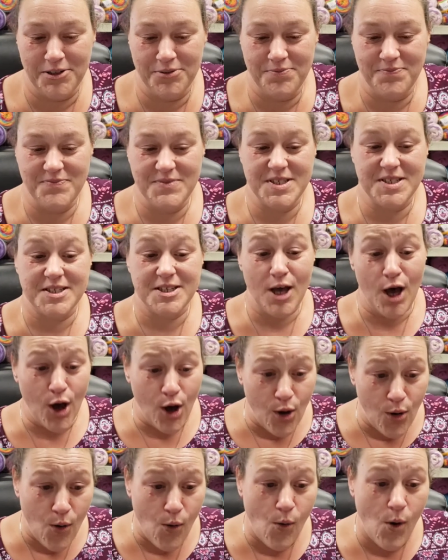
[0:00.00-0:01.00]

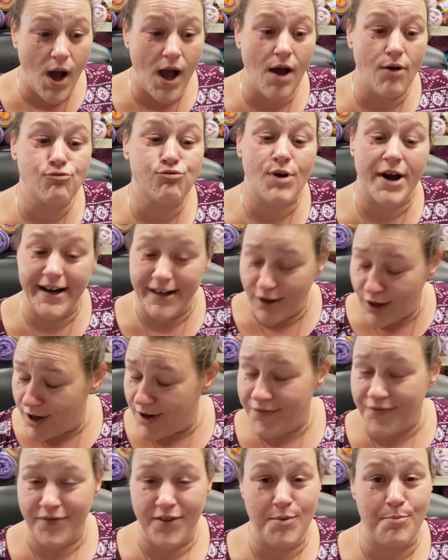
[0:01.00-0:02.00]
So right
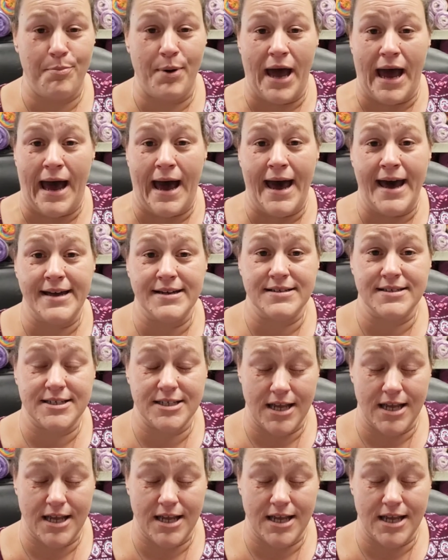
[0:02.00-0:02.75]
off the bat,